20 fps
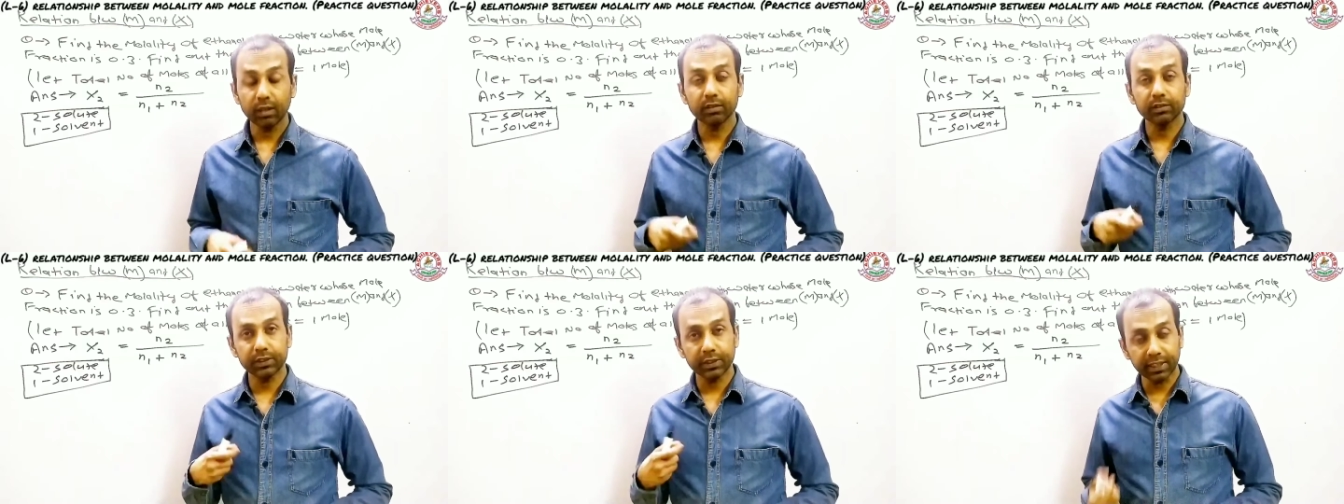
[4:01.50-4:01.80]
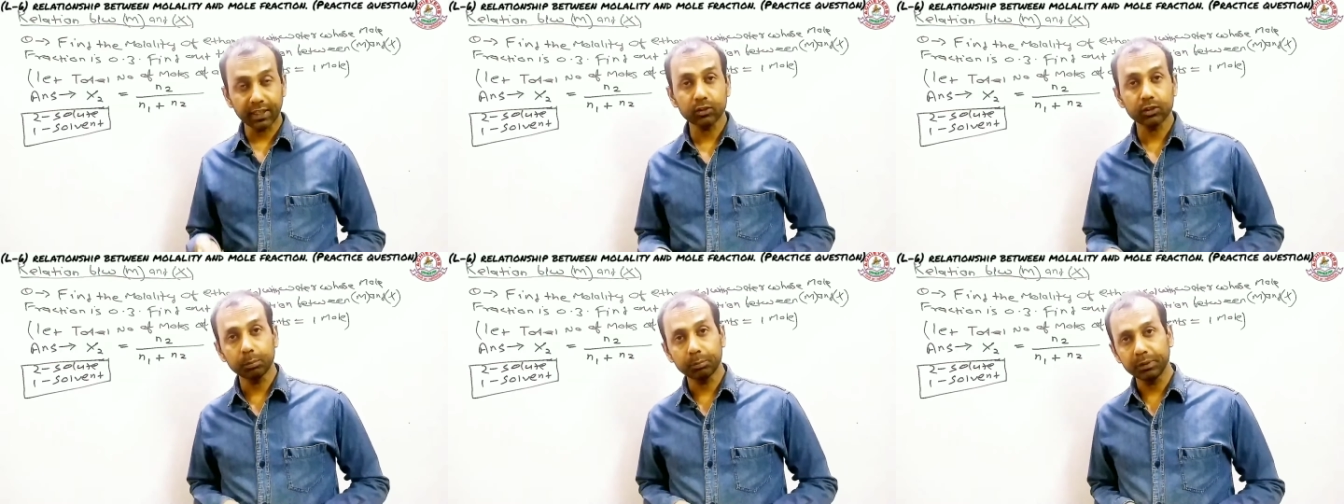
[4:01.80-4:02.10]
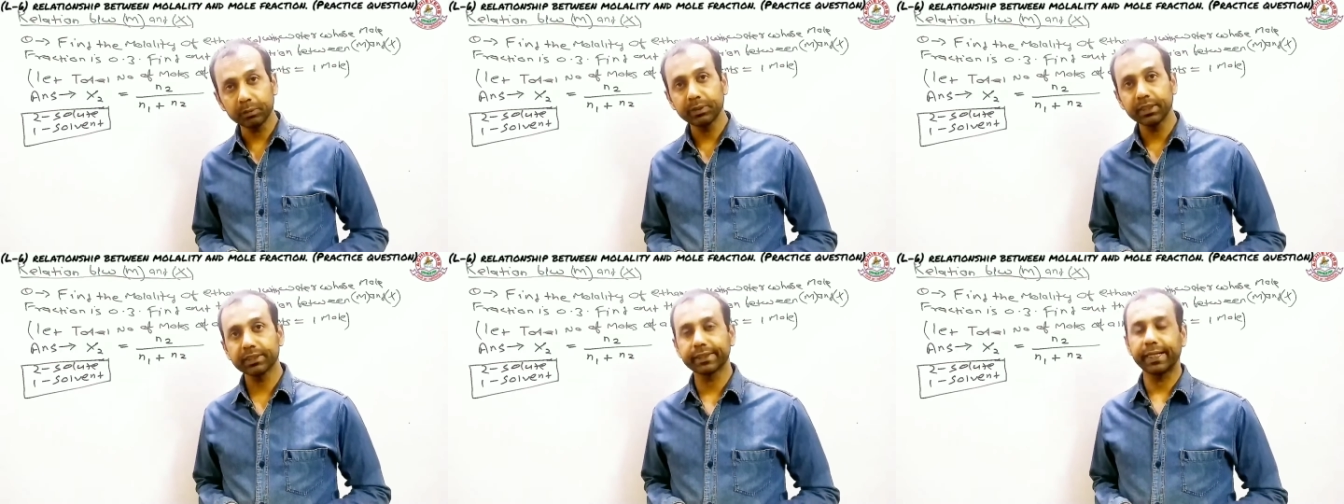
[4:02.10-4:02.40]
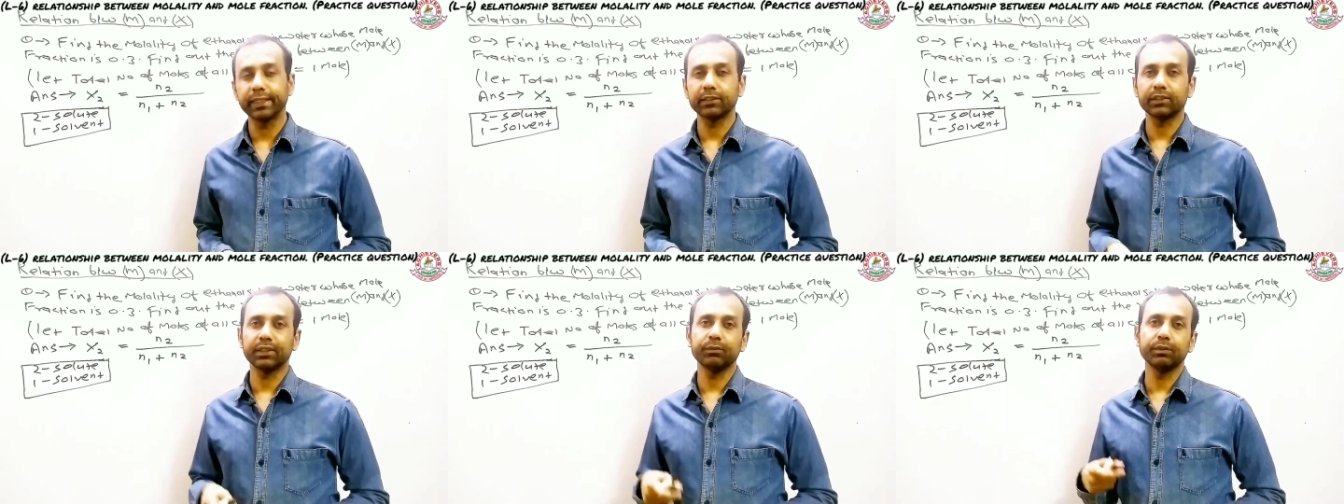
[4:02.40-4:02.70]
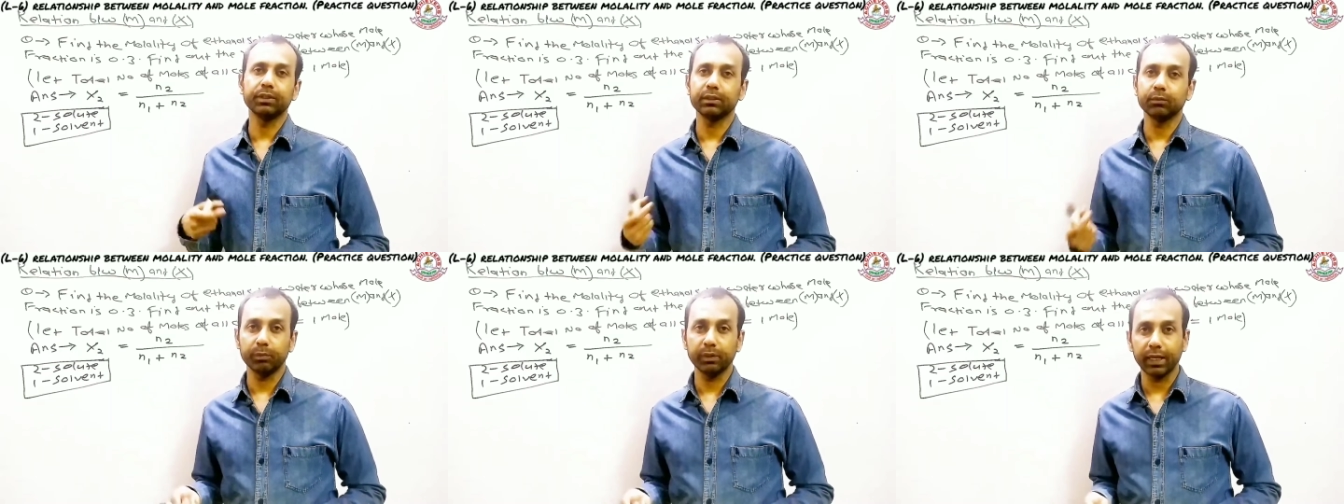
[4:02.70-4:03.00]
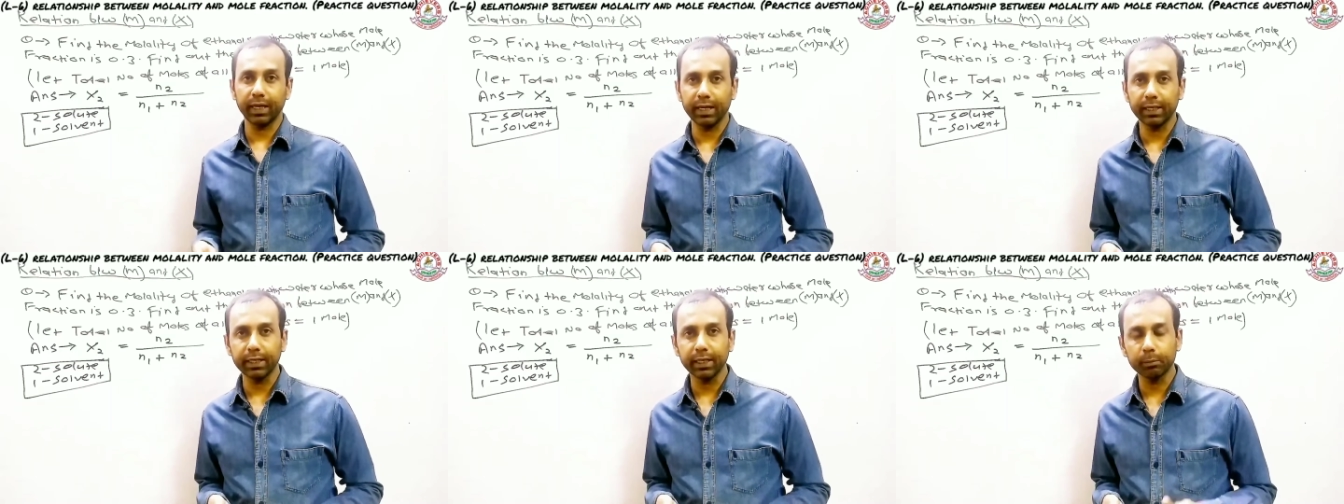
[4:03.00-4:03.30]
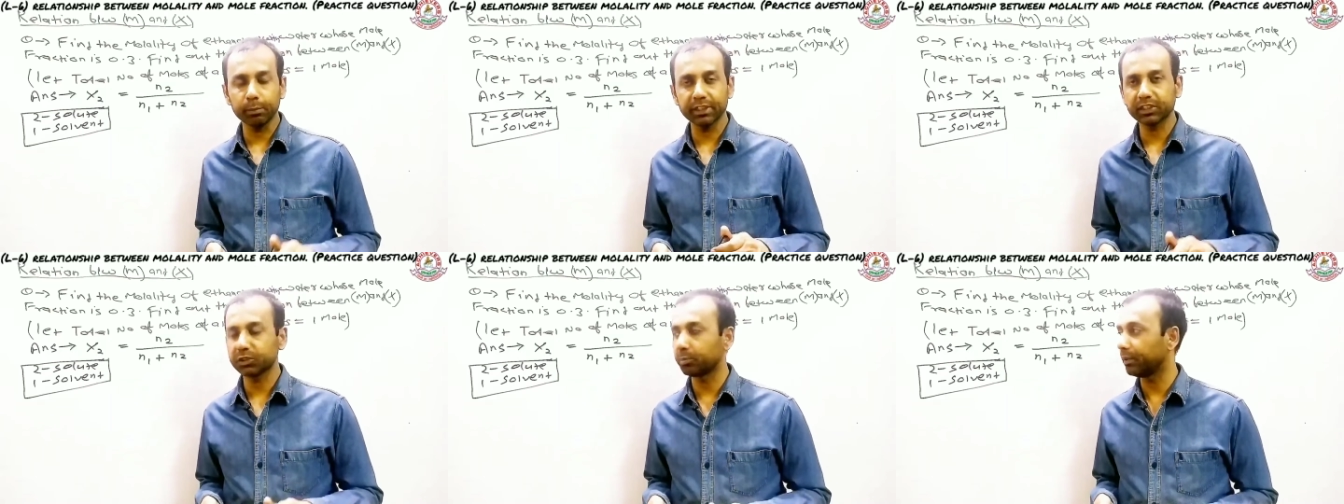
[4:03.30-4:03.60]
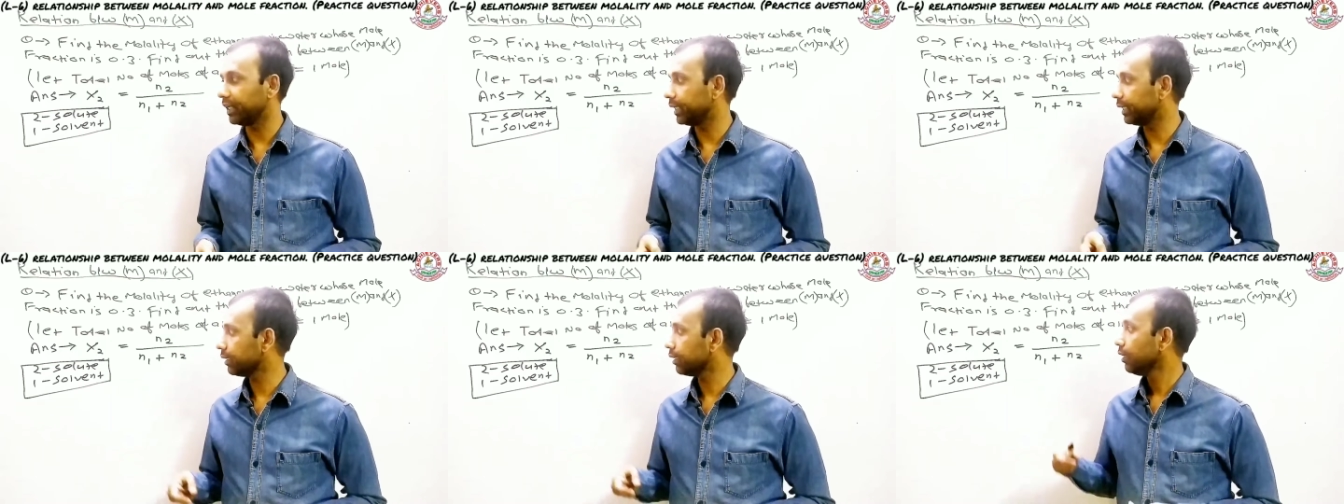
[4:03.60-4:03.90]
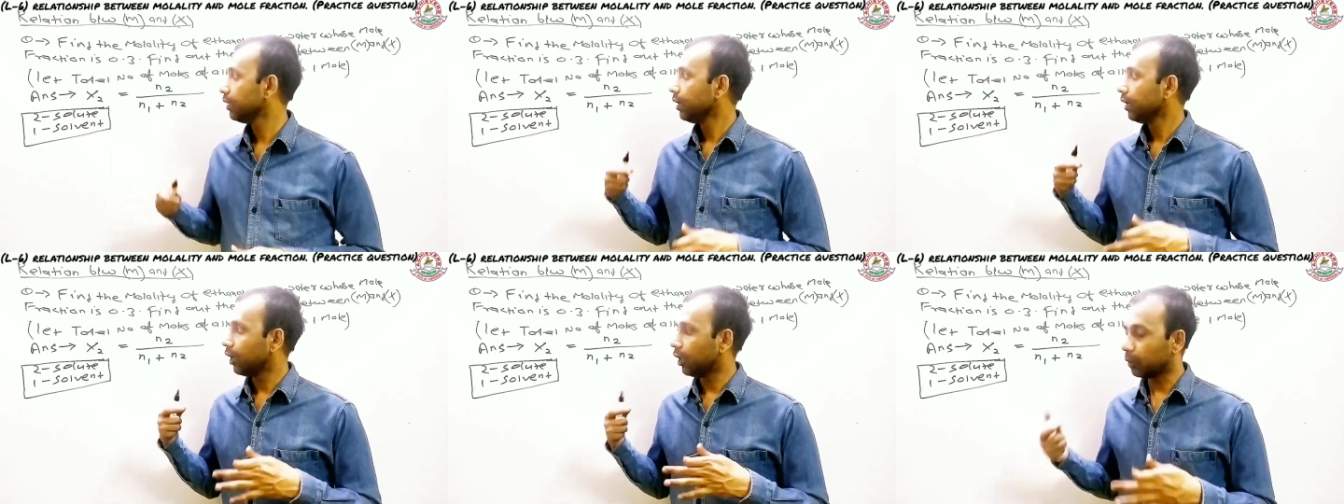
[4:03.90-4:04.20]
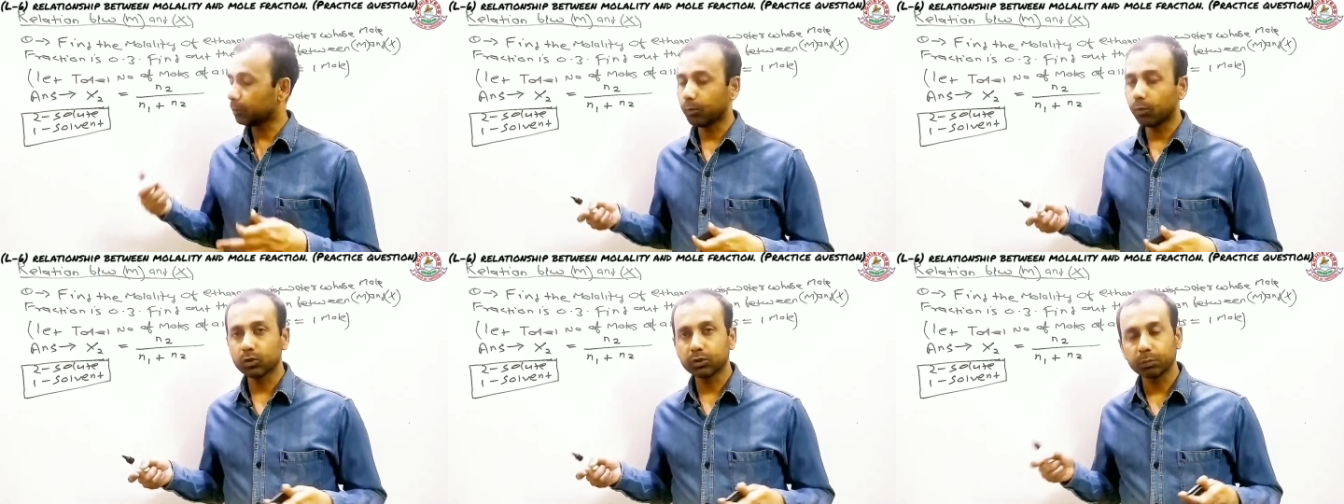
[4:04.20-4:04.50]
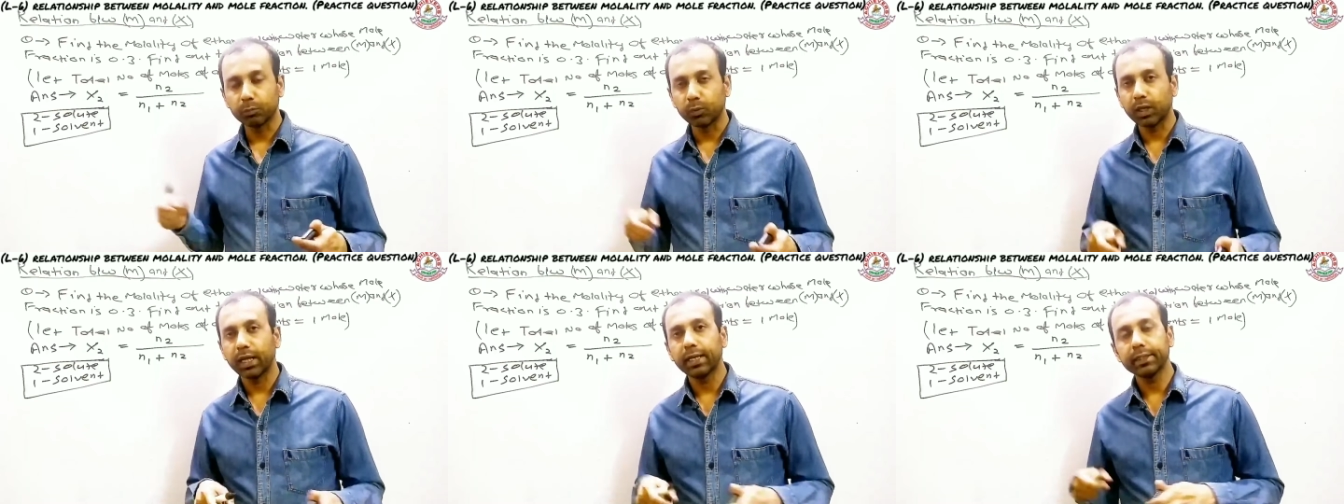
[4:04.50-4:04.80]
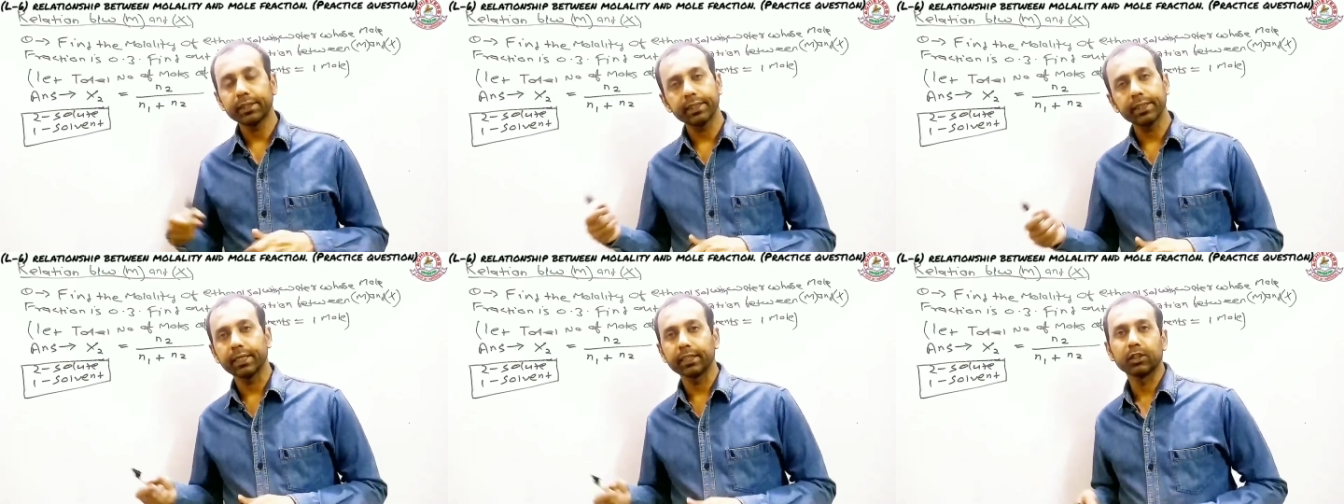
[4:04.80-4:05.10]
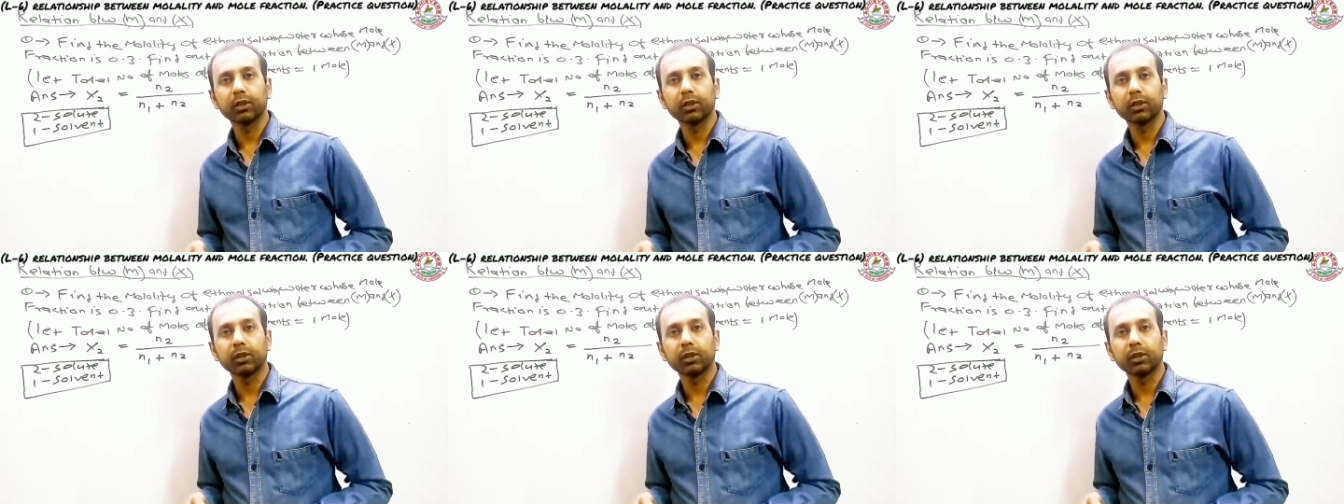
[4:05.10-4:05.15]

Both molality